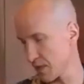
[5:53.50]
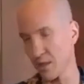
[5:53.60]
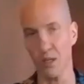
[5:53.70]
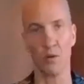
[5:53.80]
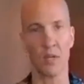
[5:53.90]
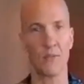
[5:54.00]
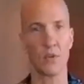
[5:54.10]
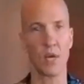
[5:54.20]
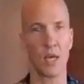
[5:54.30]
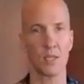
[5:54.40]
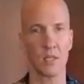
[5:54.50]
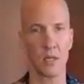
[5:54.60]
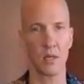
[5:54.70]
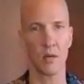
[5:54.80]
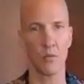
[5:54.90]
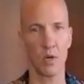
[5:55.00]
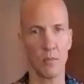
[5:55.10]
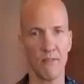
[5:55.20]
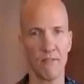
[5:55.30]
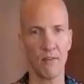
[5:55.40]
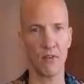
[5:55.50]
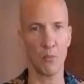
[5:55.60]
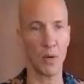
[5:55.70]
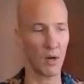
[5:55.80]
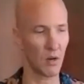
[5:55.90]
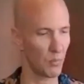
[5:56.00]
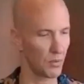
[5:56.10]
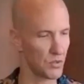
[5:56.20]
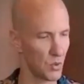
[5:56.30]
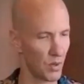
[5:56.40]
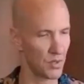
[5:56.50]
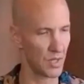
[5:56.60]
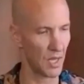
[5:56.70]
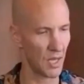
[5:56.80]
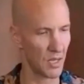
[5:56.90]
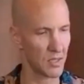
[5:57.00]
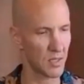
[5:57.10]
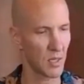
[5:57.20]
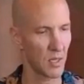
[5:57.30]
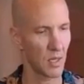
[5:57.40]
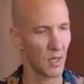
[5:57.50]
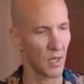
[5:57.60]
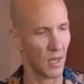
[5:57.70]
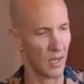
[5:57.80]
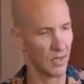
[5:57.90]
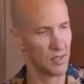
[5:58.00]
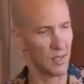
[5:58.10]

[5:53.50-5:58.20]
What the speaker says: you know, give you guys one of my favorite parables towards the end. And